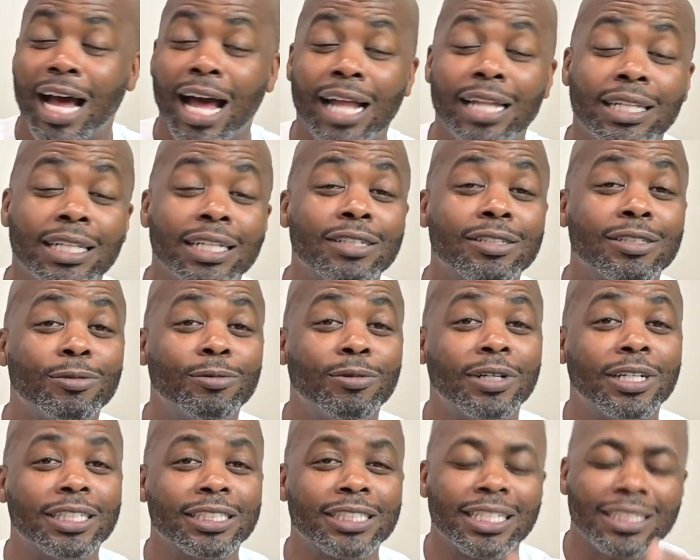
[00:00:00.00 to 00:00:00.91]
I literally
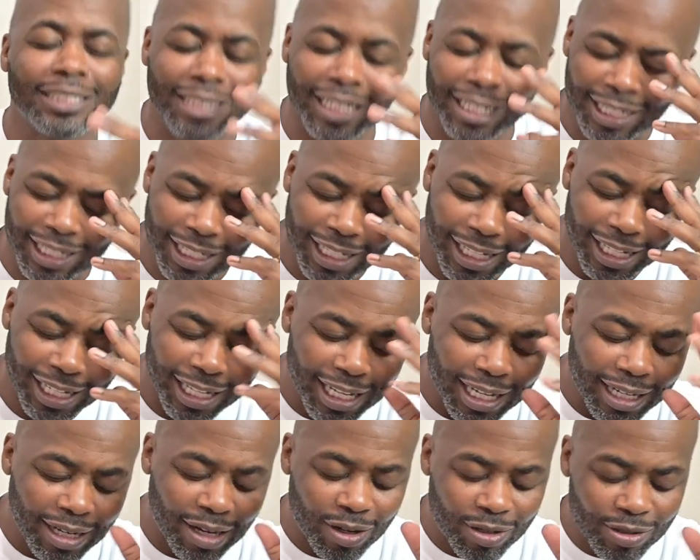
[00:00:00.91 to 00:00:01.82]
was. I was like,
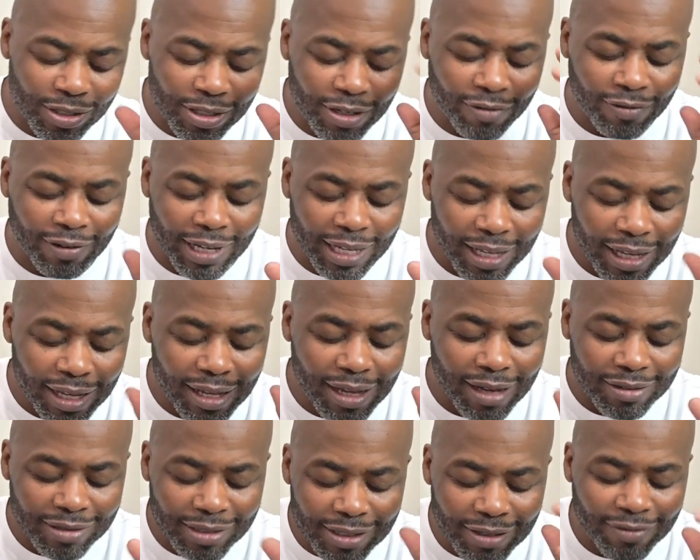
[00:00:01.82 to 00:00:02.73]
Costa Rica.
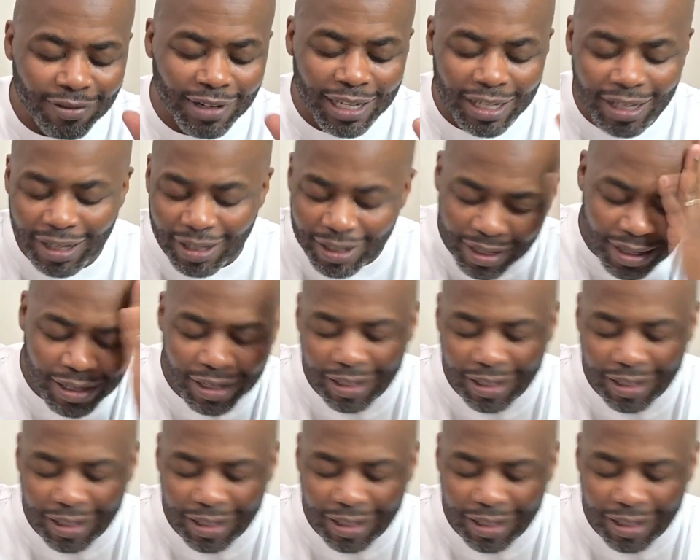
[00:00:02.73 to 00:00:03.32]
Costa Rica.